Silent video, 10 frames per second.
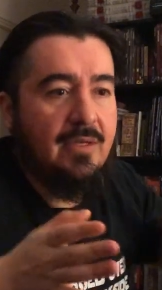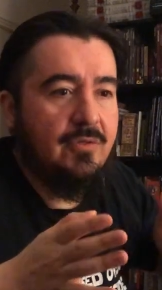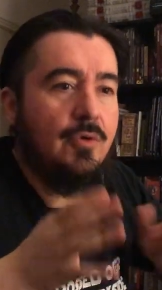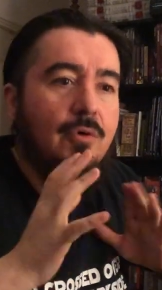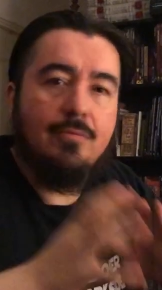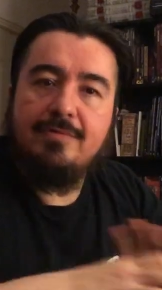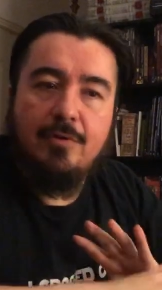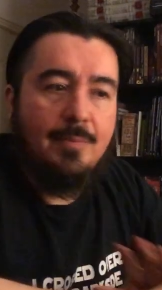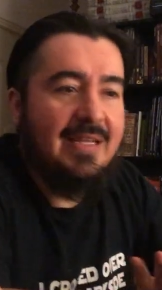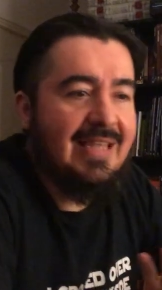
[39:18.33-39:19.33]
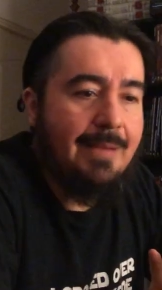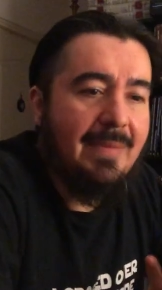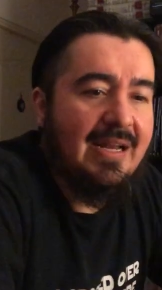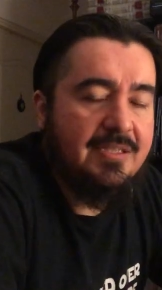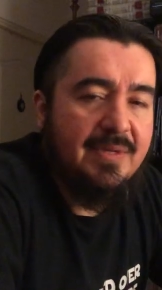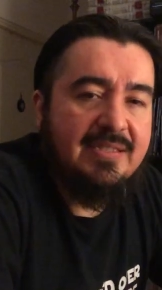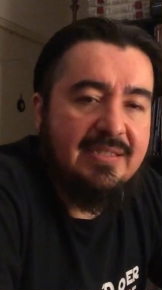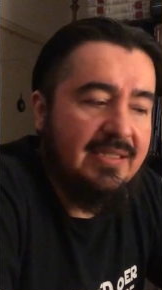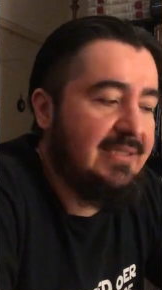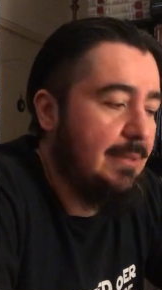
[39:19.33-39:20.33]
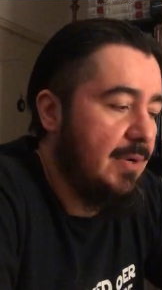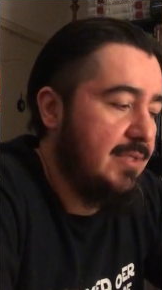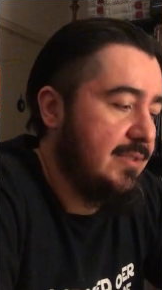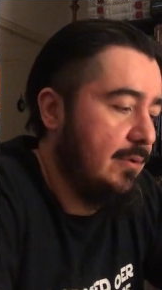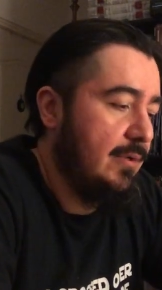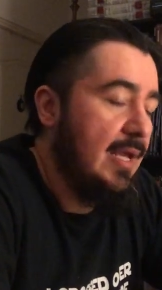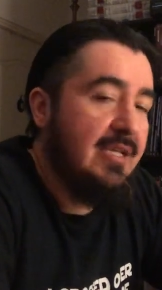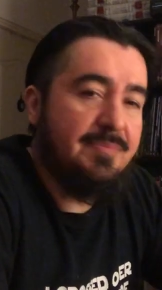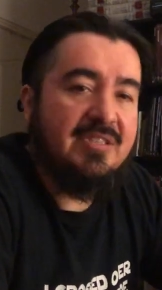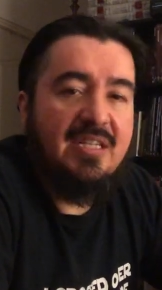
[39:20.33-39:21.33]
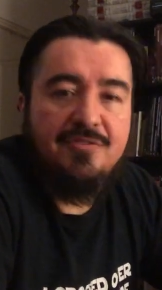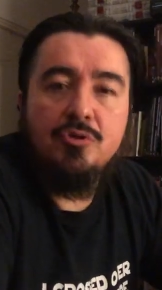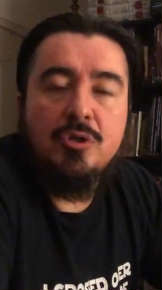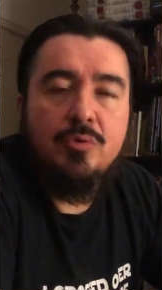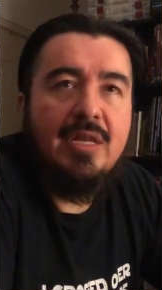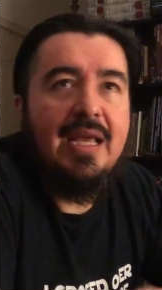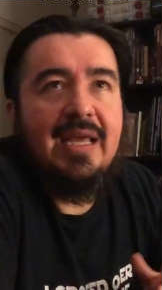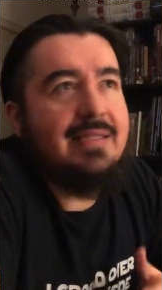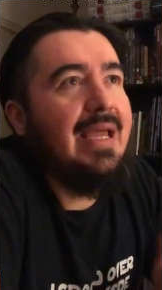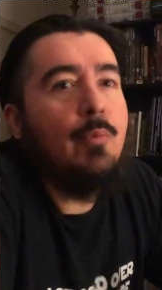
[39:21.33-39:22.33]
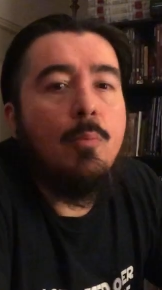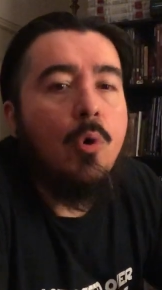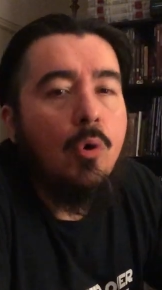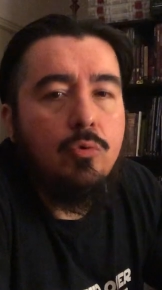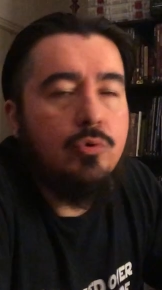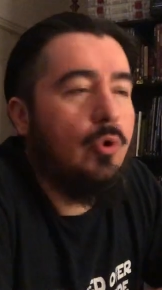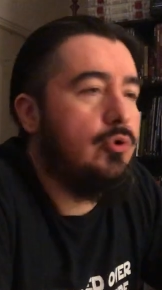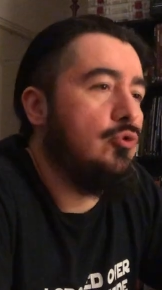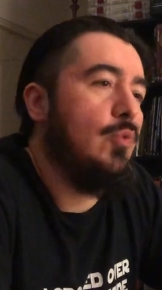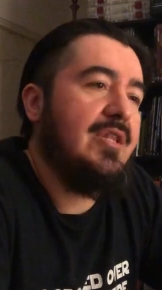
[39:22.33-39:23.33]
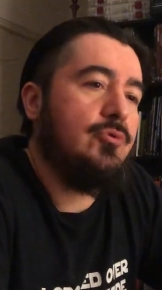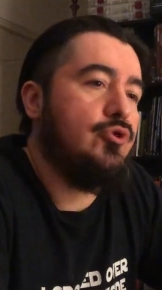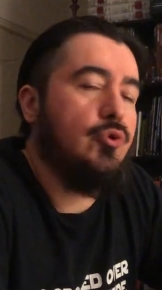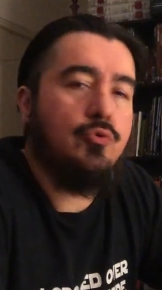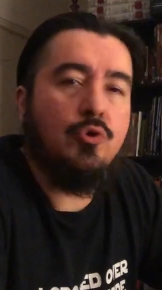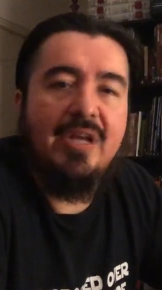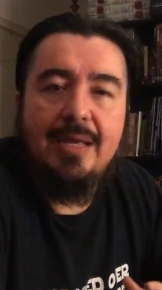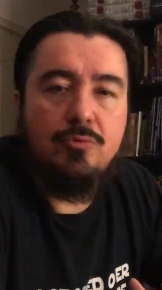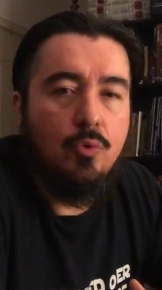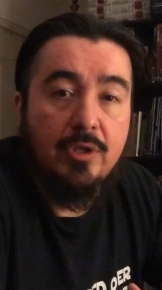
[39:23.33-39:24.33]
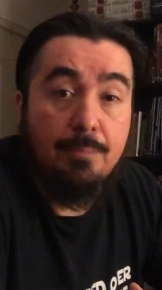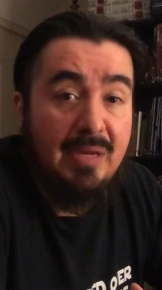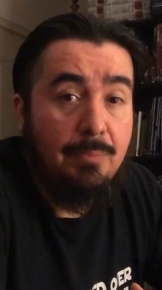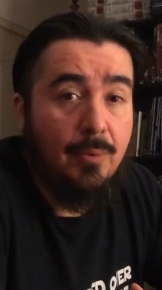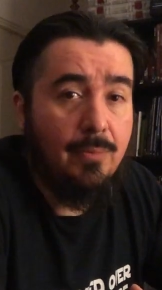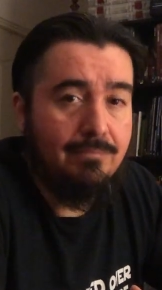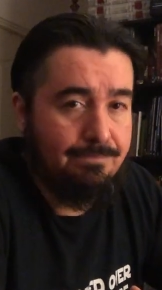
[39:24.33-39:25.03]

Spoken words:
So for me, time management is a must, especially if you are doing like a demo mode or you want to show your game to other people.